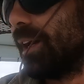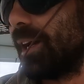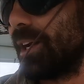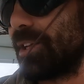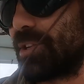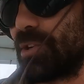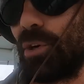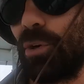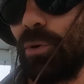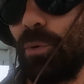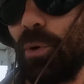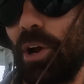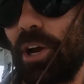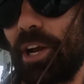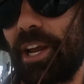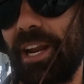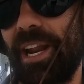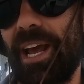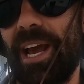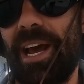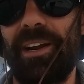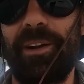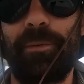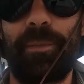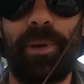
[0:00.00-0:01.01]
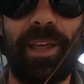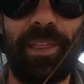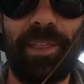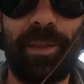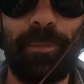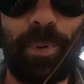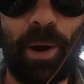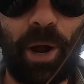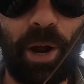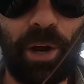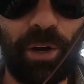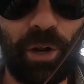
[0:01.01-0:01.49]
it's all working out and I'm getting
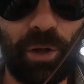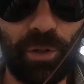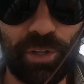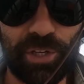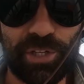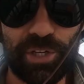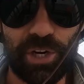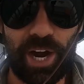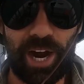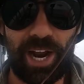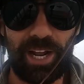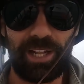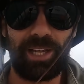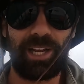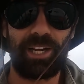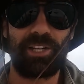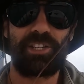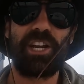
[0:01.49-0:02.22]
the boat on the trailer.